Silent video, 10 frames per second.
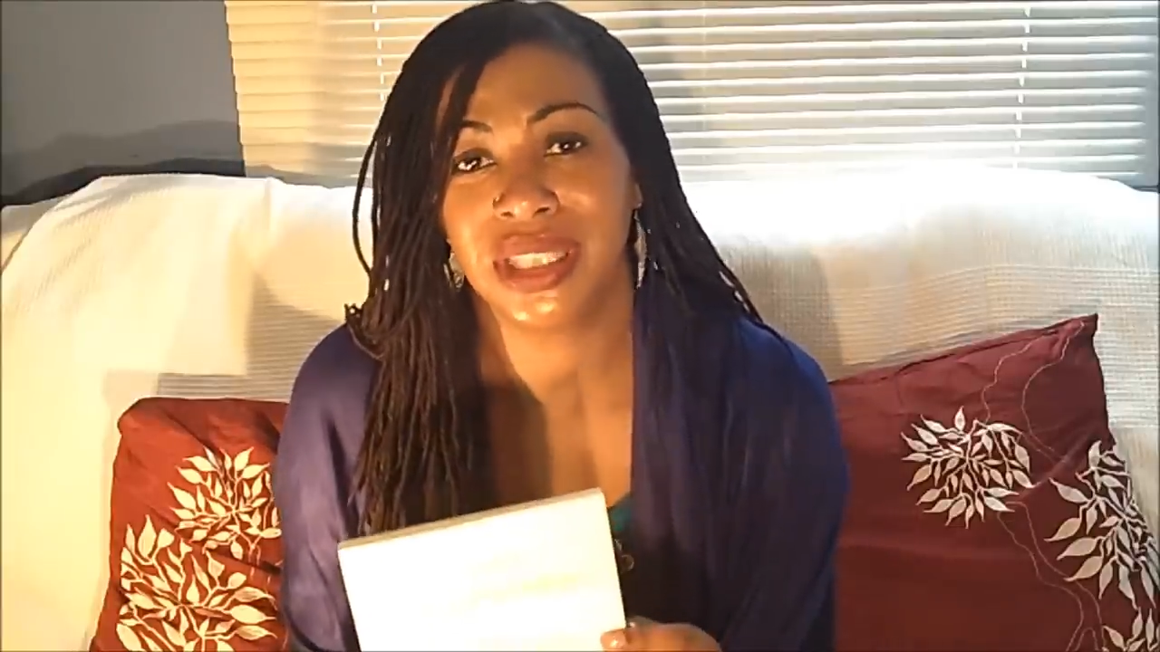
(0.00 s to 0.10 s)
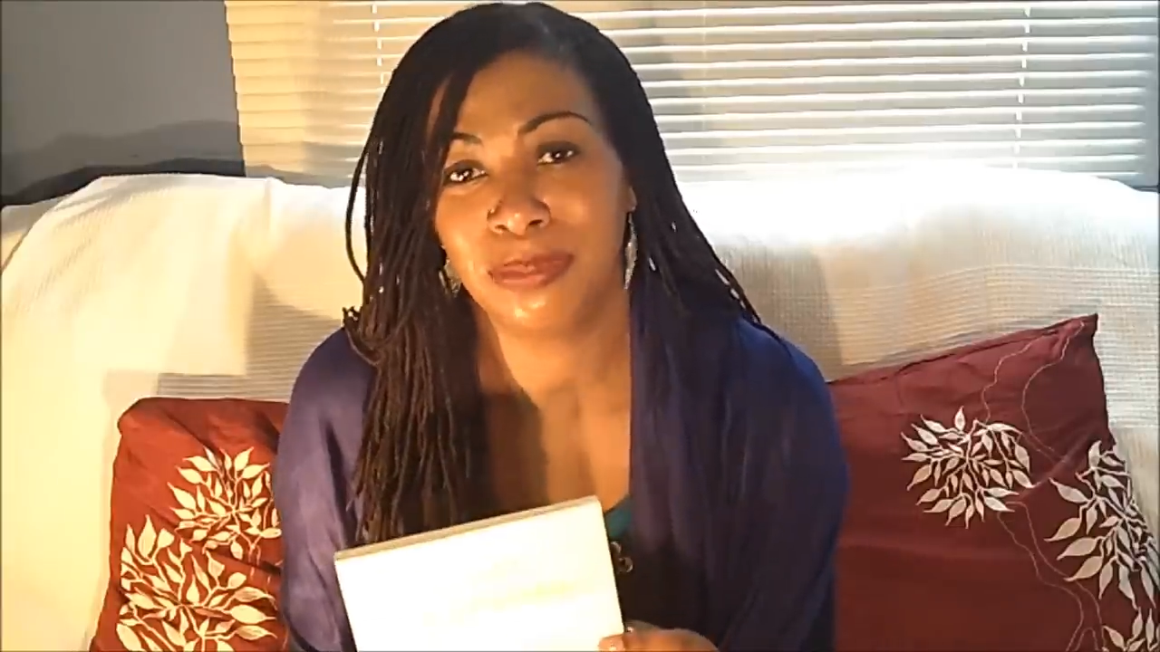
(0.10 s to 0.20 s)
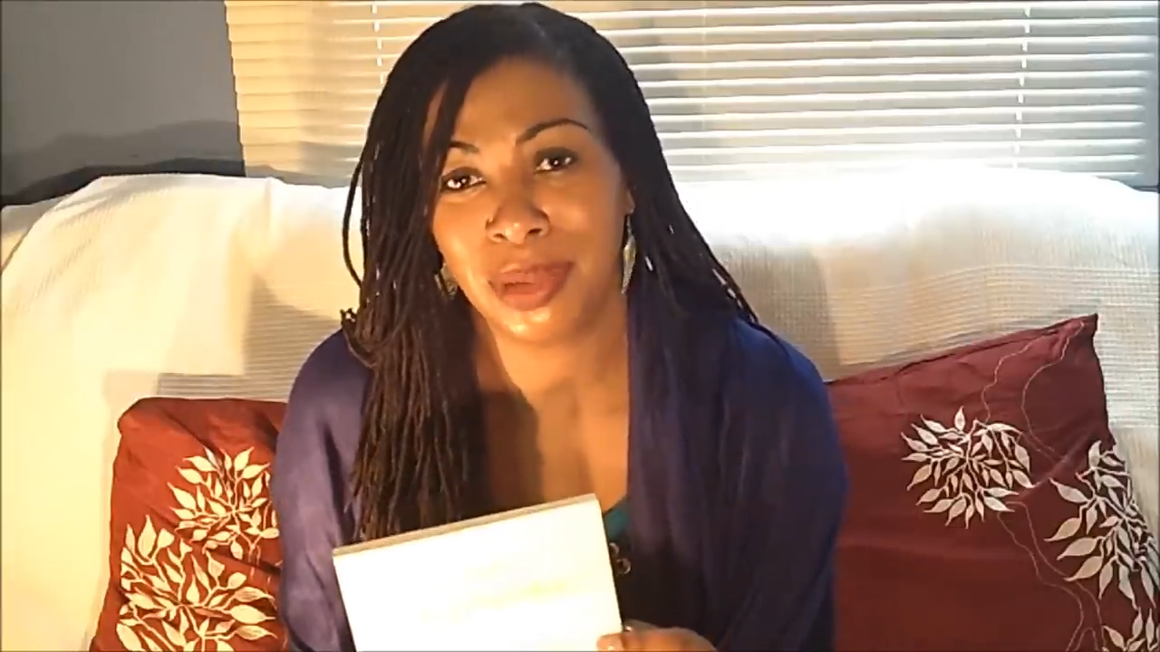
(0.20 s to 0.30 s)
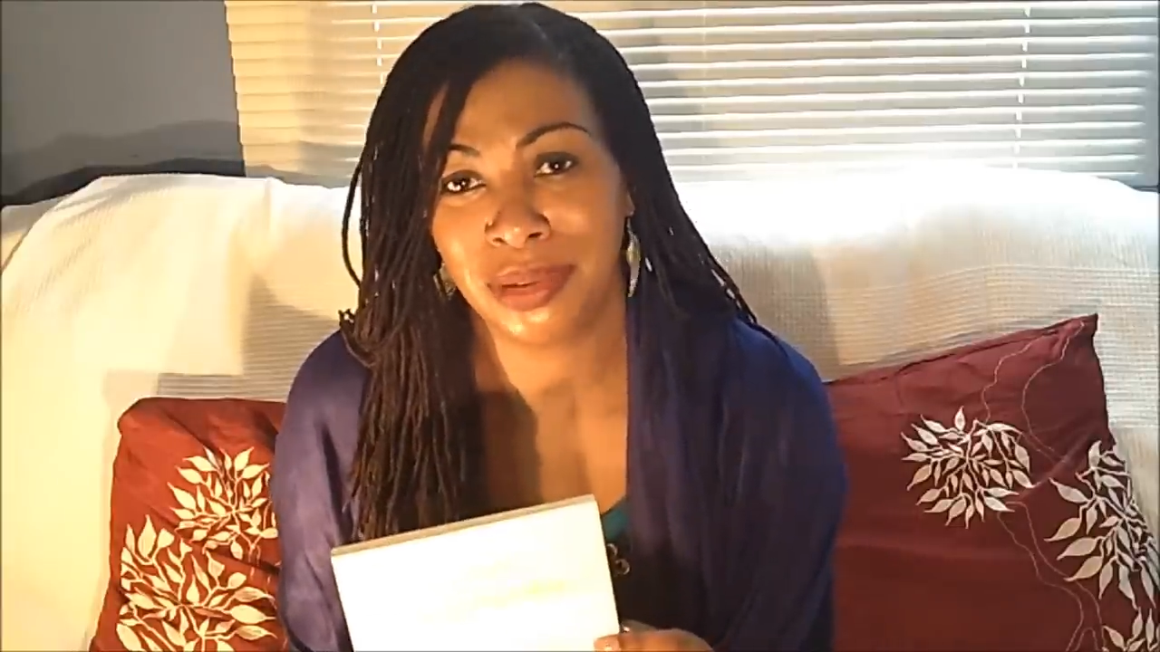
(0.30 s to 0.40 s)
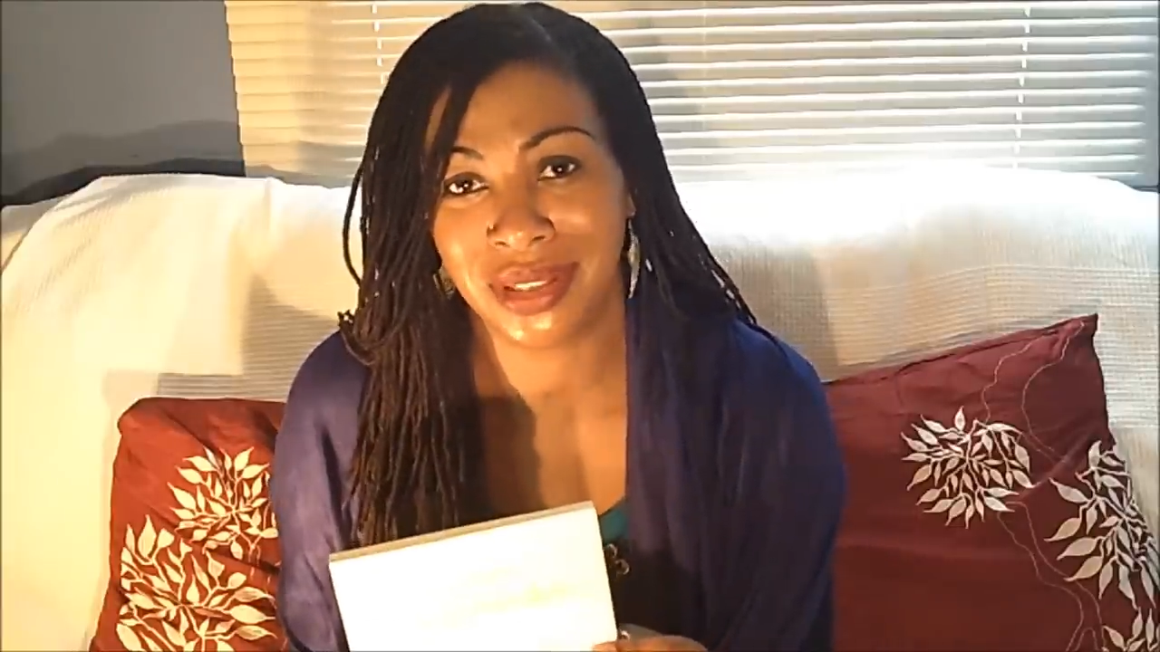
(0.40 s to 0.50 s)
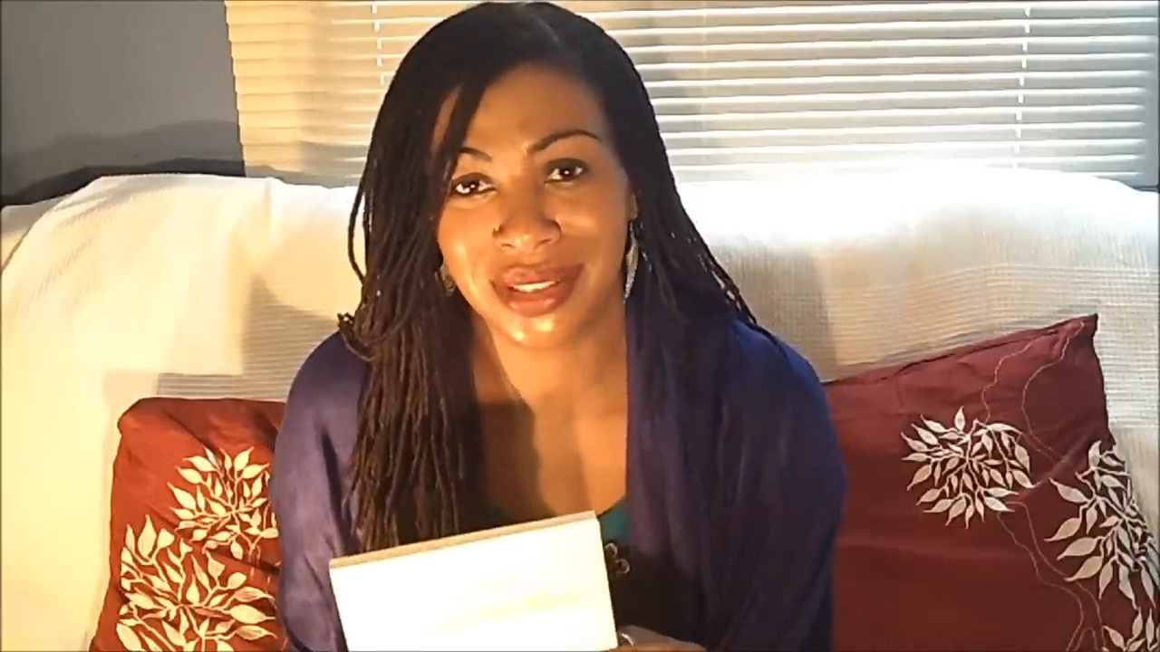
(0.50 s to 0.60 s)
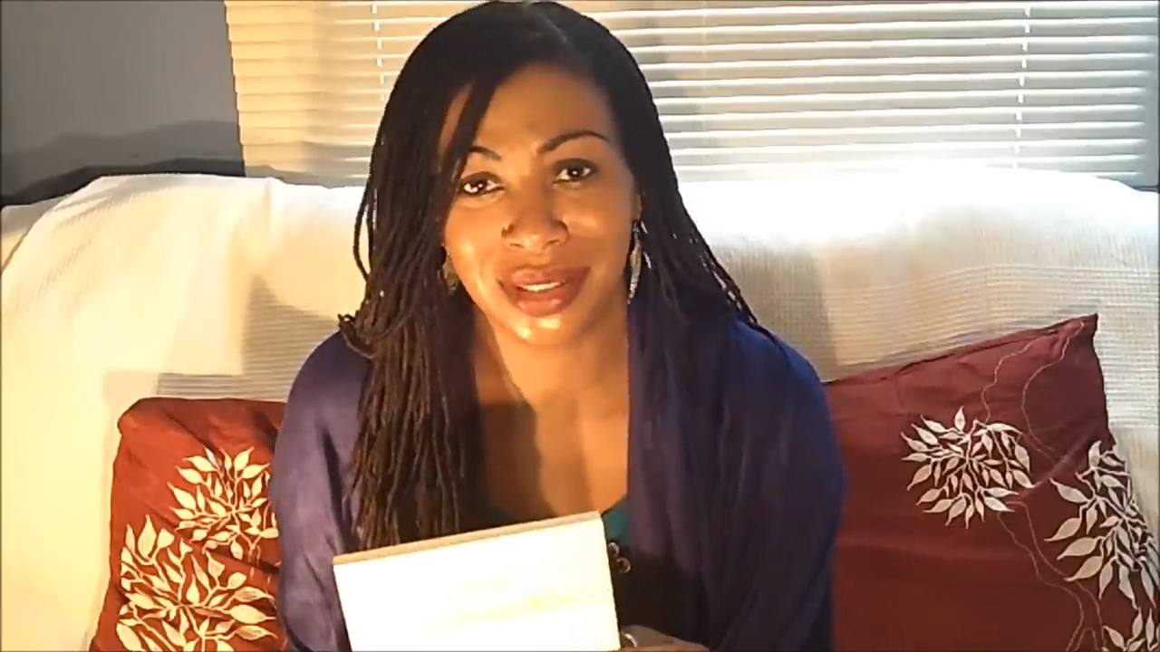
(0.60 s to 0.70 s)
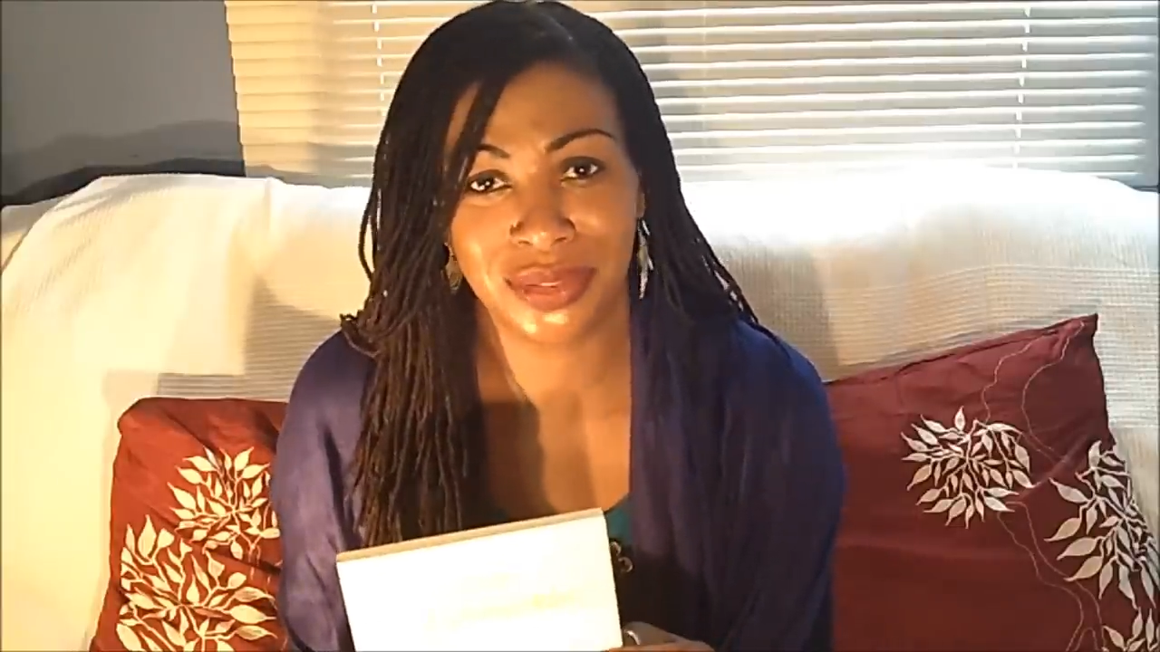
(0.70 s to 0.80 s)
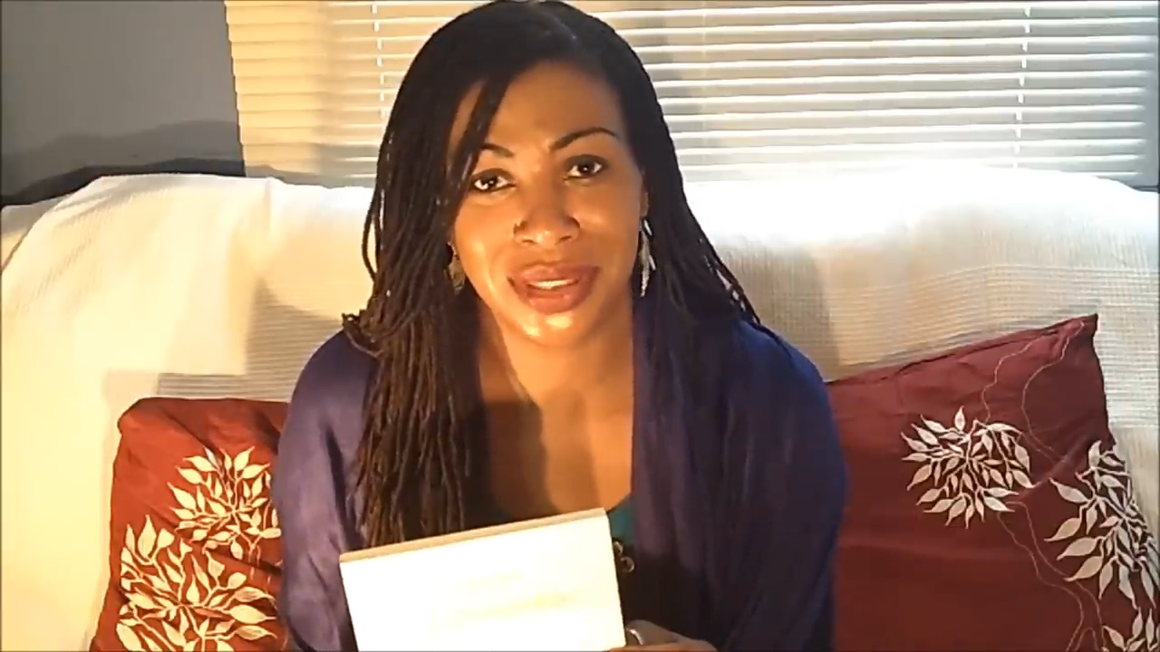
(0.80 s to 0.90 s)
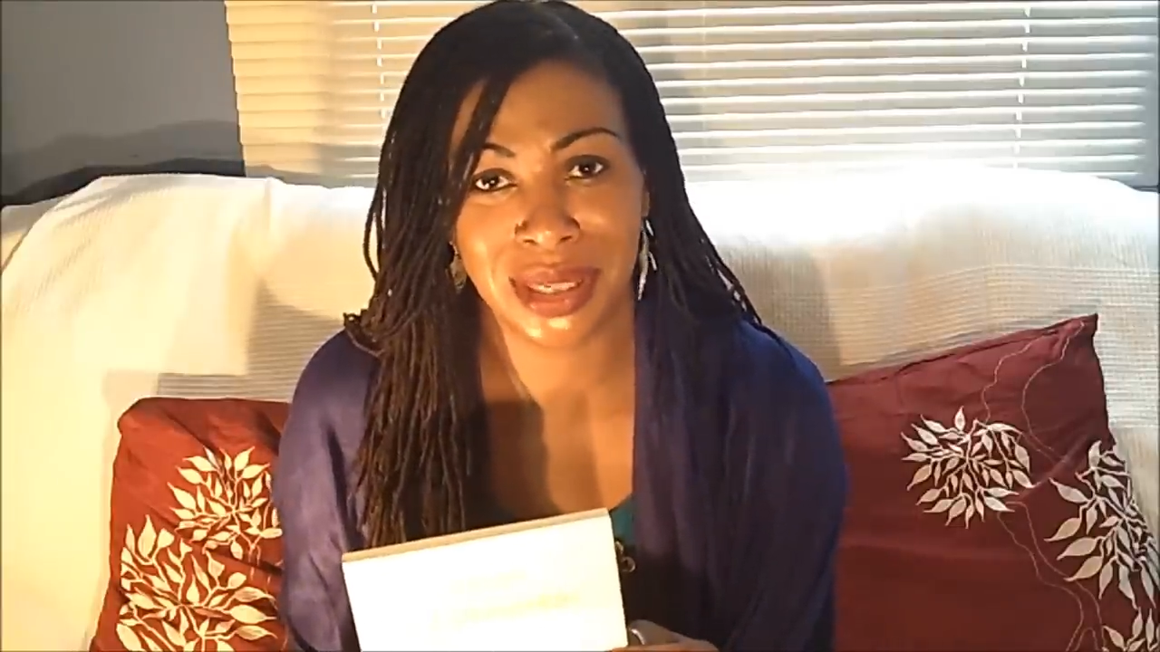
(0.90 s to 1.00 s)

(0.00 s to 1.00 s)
experience of